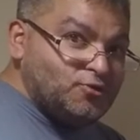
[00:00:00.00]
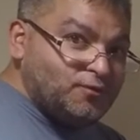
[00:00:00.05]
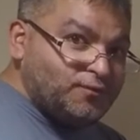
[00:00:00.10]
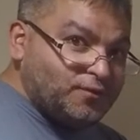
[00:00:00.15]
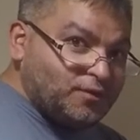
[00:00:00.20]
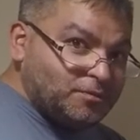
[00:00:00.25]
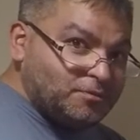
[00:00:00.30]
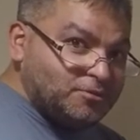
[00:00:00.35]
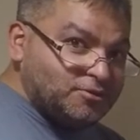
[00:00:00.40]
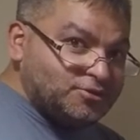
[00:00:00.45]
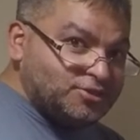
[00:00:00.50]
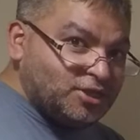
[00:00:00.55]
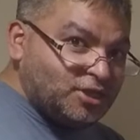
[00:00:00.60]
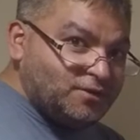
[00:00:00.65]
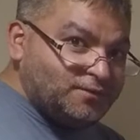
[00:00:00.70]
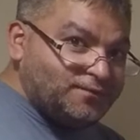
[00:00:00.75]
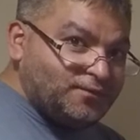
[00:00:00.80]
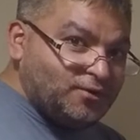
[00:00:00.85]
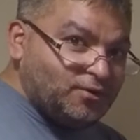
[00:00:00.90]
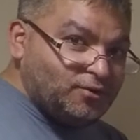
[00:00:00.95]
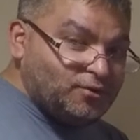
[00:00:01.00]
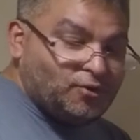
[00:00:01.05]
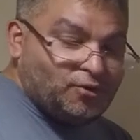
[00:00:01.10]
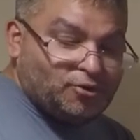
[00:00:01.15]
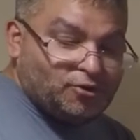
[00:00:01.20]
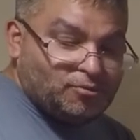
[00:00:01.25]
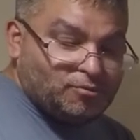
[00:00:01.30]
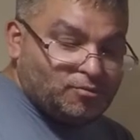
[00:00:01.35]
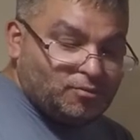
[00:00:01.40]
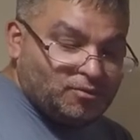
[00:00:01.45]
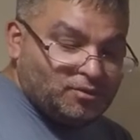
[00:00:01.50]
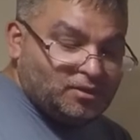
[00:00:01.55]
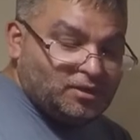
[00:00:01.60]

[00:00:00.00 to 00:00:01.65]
from their cell phone or